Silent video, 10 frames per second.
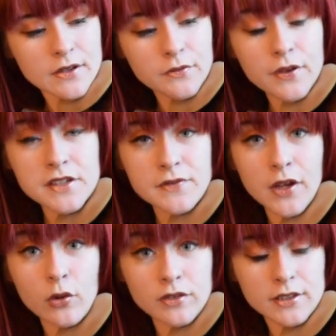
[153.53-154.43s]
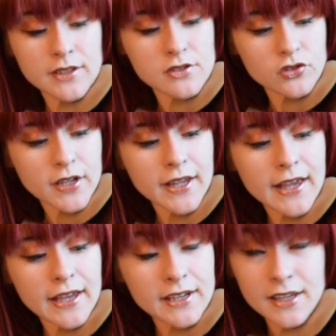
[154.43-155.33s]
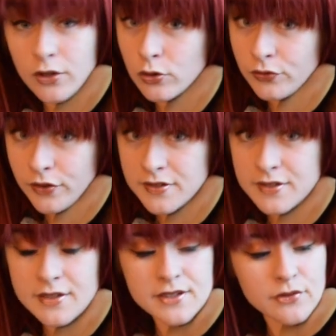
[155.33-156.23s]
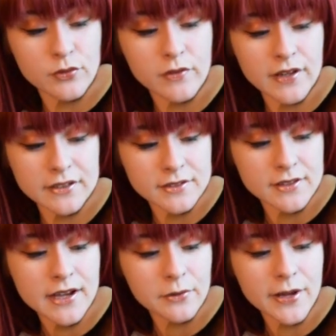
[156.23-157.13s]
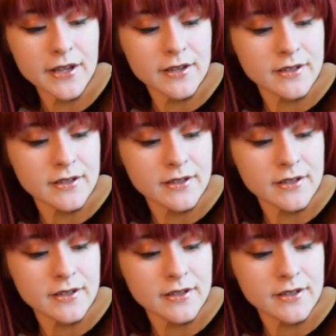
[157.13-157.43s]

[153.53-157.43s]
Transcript: first finger on the D string again, eagle for instance, if we've landed that way,